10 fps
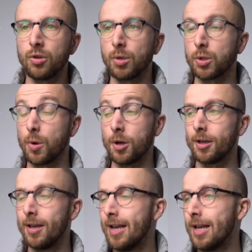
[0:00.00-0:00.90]
too much
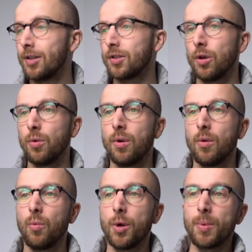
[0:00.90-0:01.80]
work. So
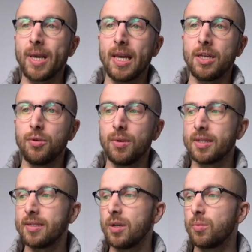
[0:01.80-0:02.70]
what we can do
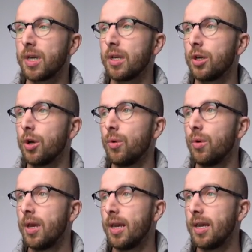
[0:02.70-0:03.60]
instead, we can
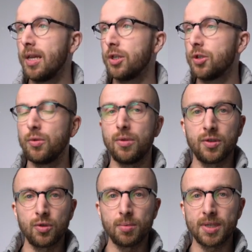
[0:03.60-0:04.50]
go into
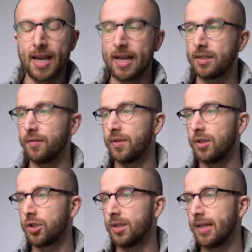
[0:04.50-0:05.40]
the super tag
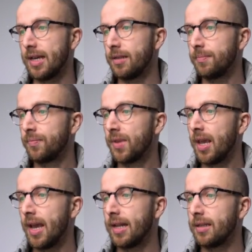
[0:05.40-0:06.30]
definition again
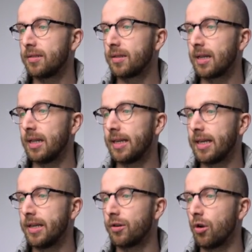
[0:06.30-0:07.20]
and click
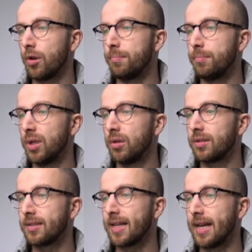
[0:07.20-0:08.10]
here on
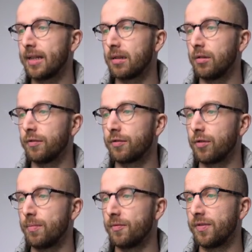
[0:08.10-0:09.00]
build title
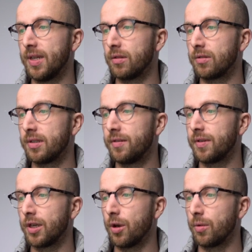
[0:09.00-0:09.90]
from Fields. And
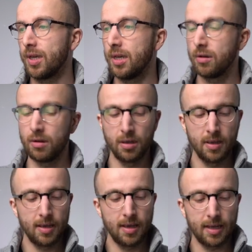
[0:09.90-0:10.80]
if I go here
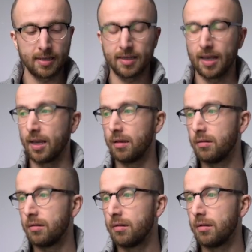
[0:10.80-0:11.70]
and say
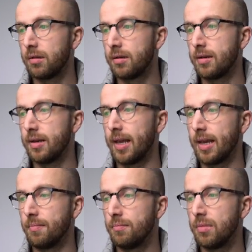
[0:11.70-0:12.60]

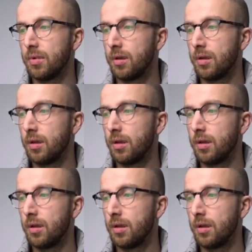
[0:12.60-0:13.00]
name